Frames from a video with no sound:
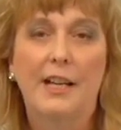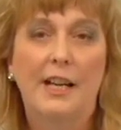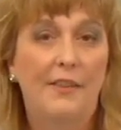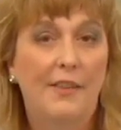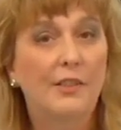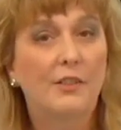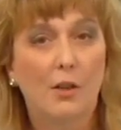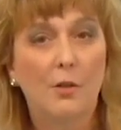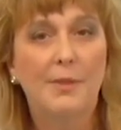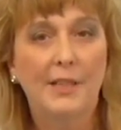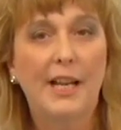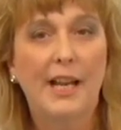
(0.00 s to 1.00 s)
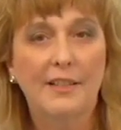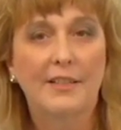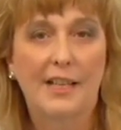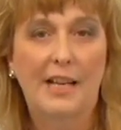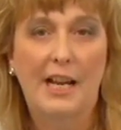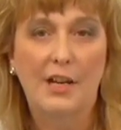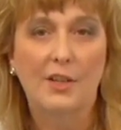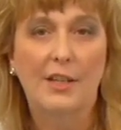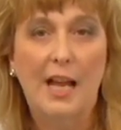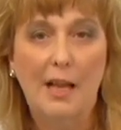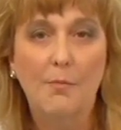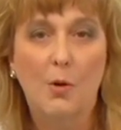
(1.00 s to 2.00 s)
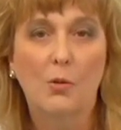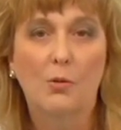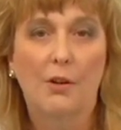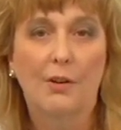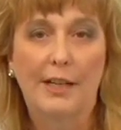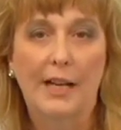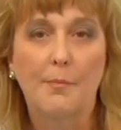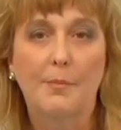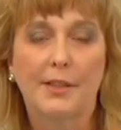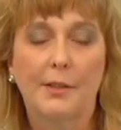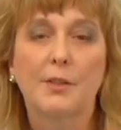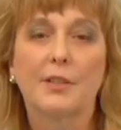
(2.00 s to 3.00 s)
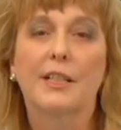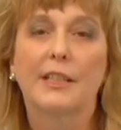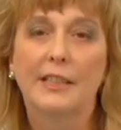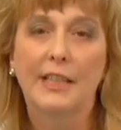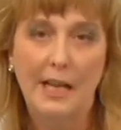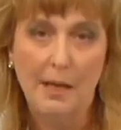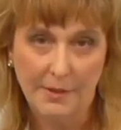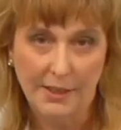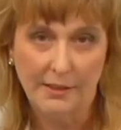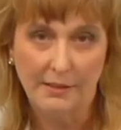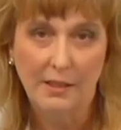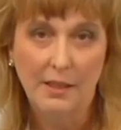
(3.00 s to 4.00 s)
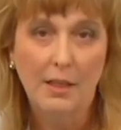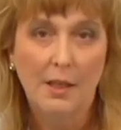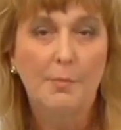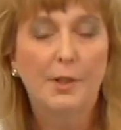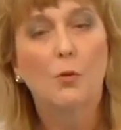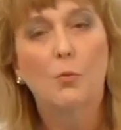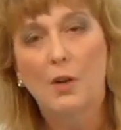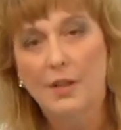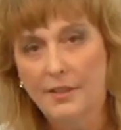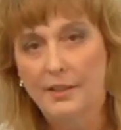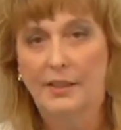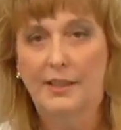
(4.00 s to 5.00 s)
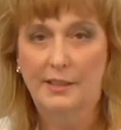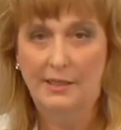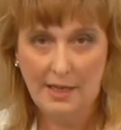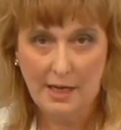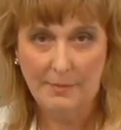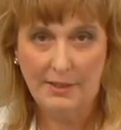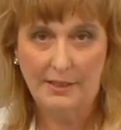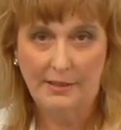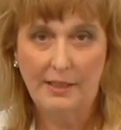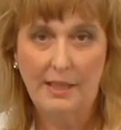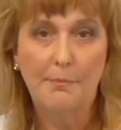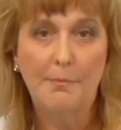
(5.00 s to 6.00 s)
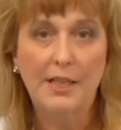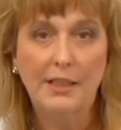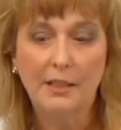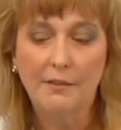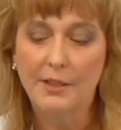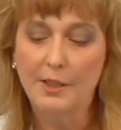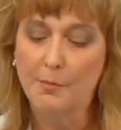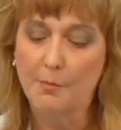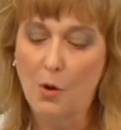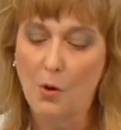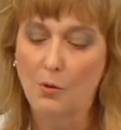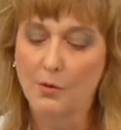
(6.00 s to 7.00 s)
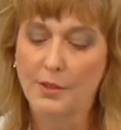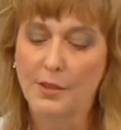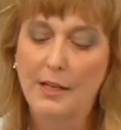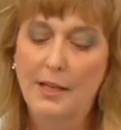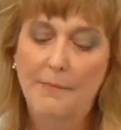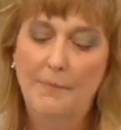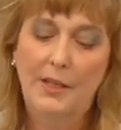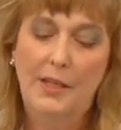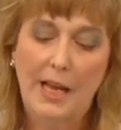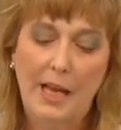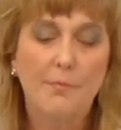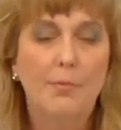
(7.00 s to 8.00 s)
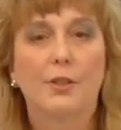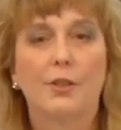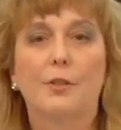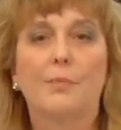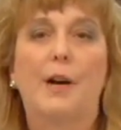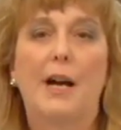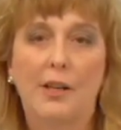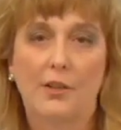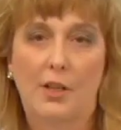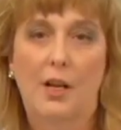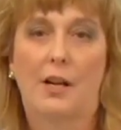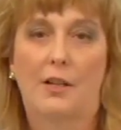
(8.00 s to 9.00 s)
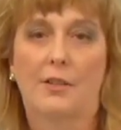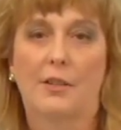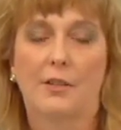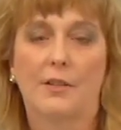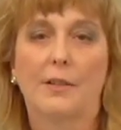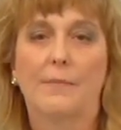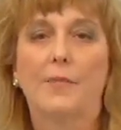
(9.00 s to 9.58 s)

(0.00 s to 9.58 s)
and they told me yes, they actually had mold growing out, but it was a contaminant. But it wasn't a contaminant. And many of these molds can produce biotoxins.